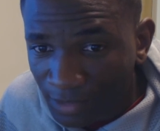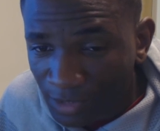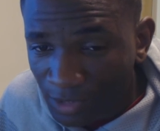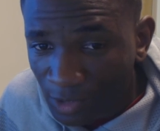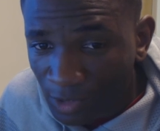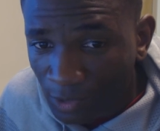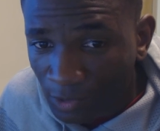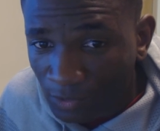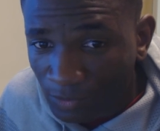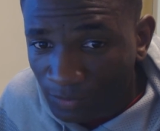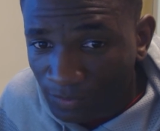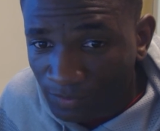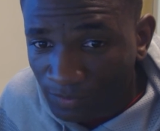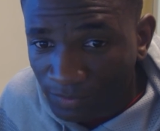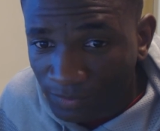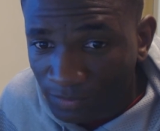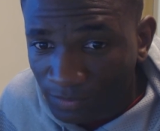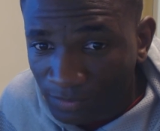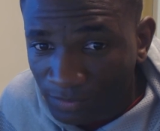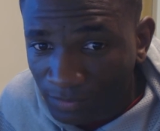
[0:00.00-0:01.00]
So,
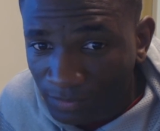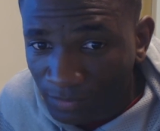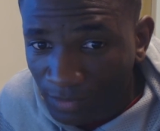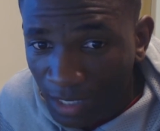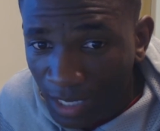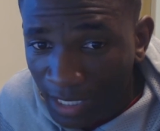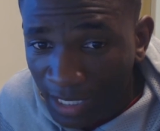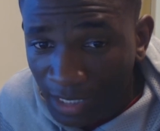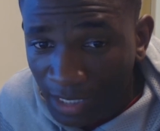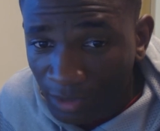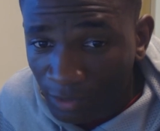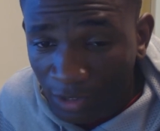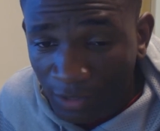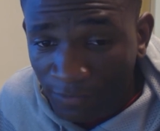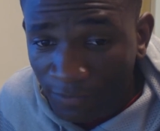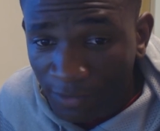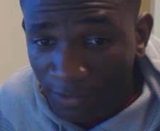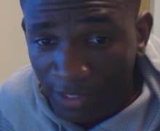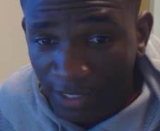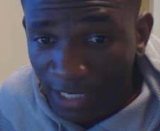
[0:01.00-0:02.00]
I got no
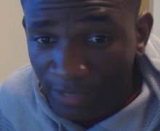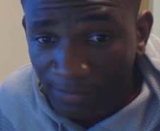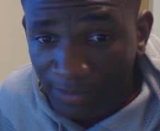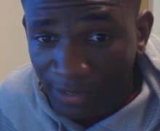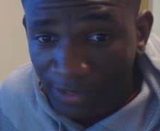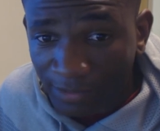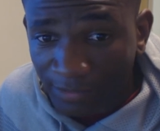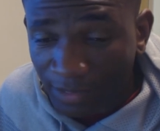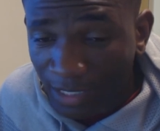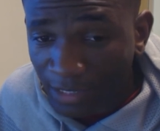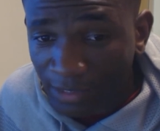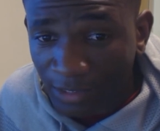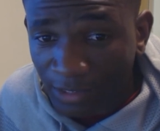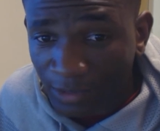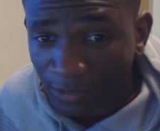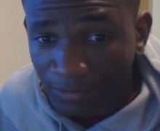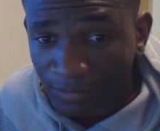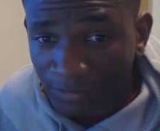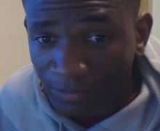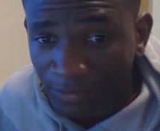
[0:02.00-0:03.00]
love for the guy, man. I
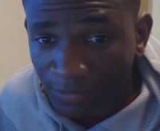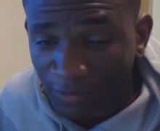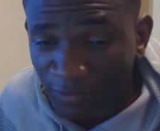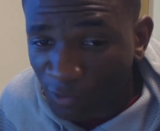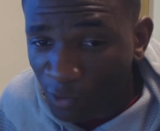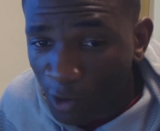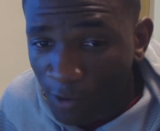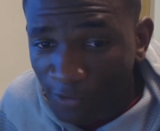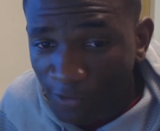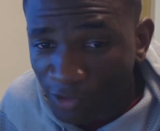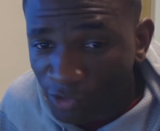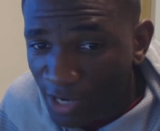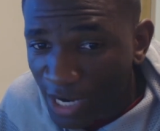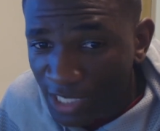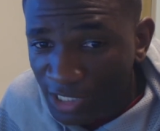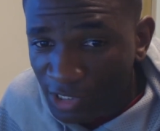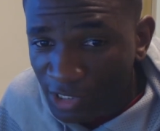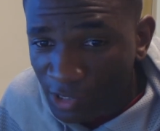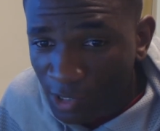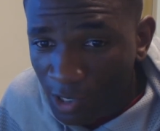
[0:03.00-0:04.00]
don't. For all the
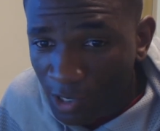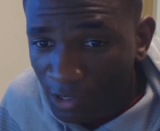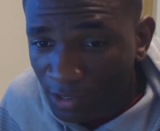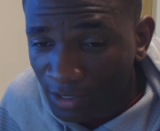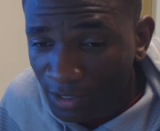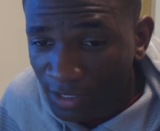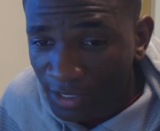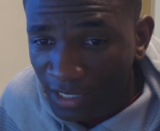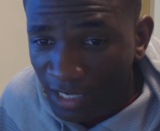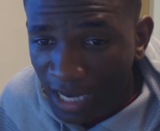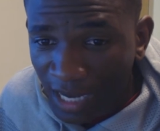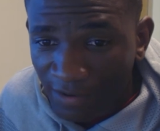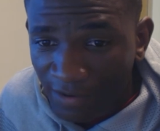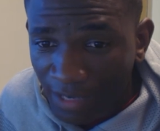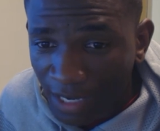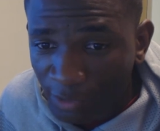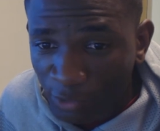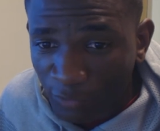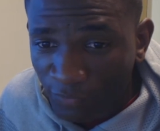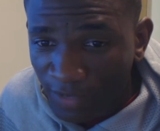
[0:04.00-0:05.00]
trash talk,
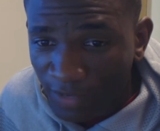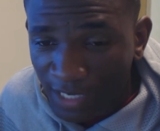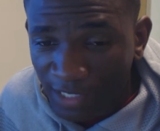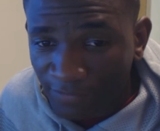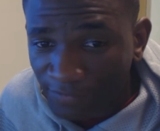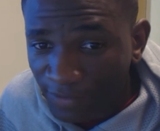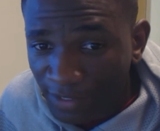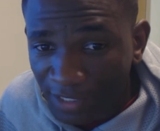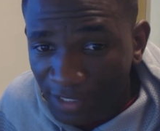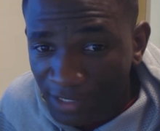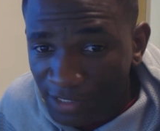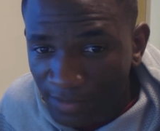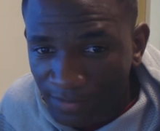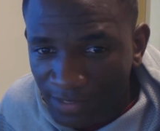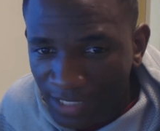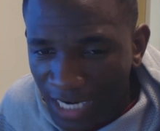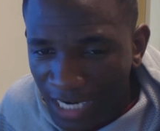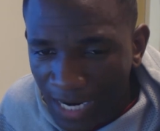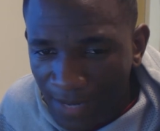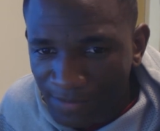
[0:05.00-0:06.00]
I do find it funny
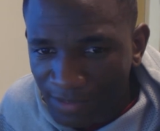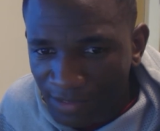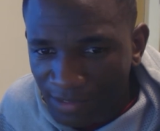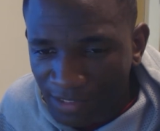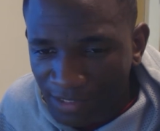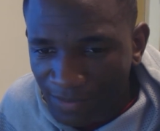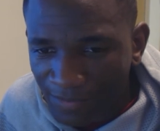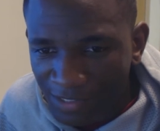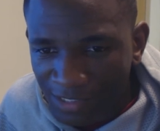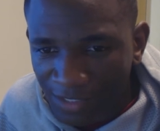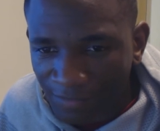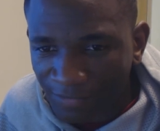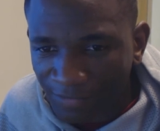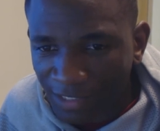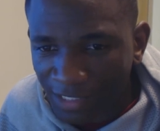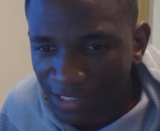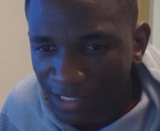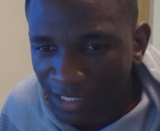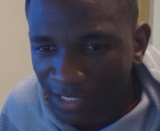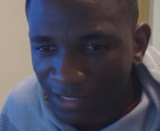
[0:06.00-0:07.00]
sometimes, some of the stuff
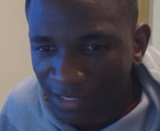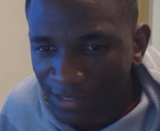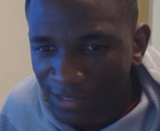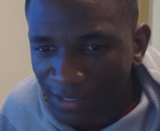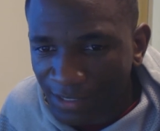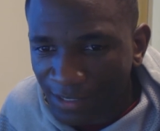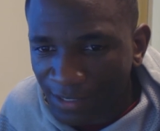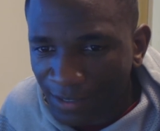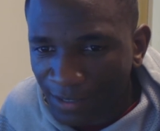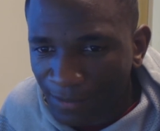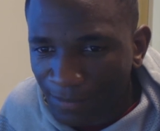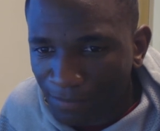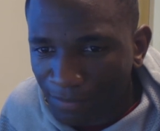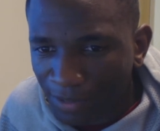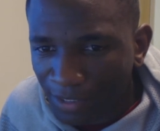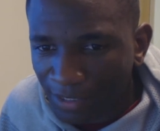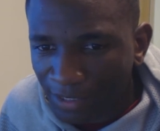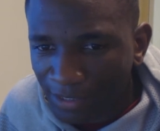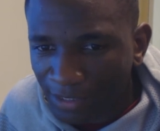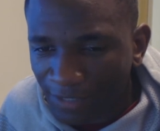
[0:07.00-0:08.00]
that he says.
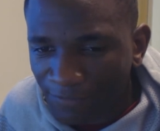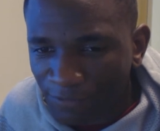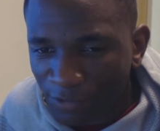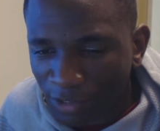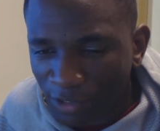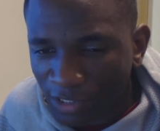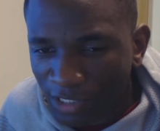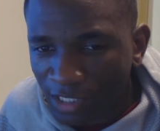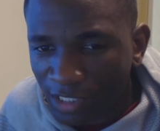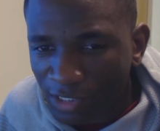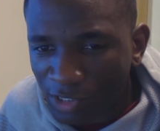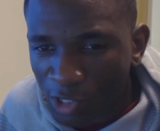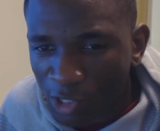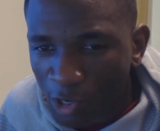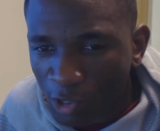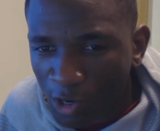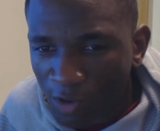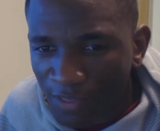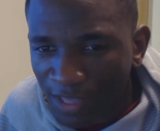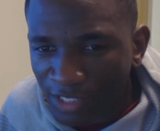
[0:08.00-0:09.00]
But if you're going to
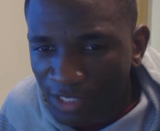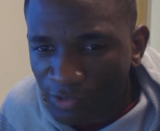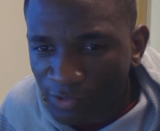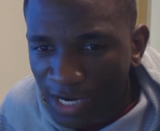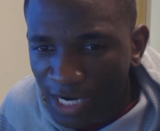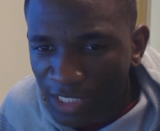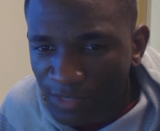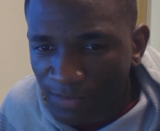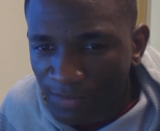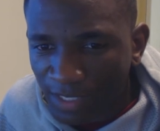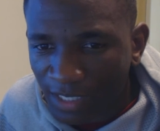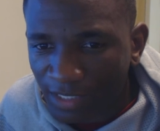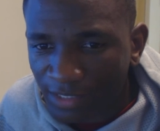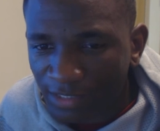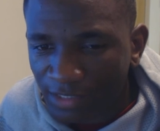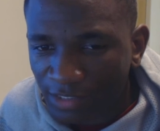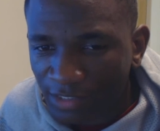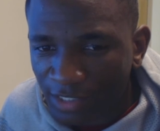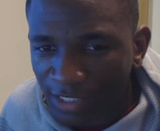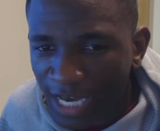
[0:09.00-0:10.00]
talk all that trash,
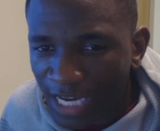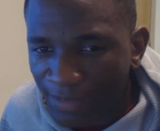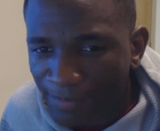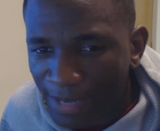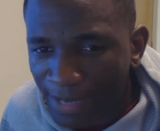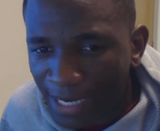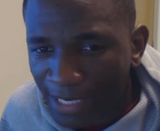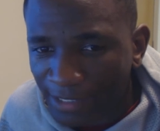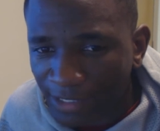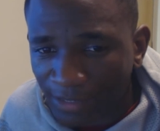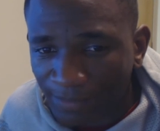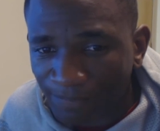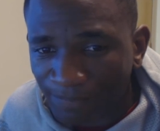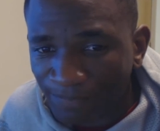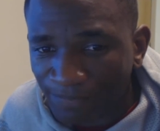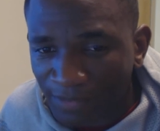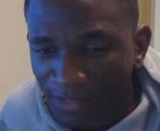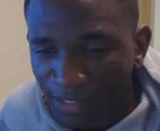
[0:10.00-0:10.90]
man, you got to back it up.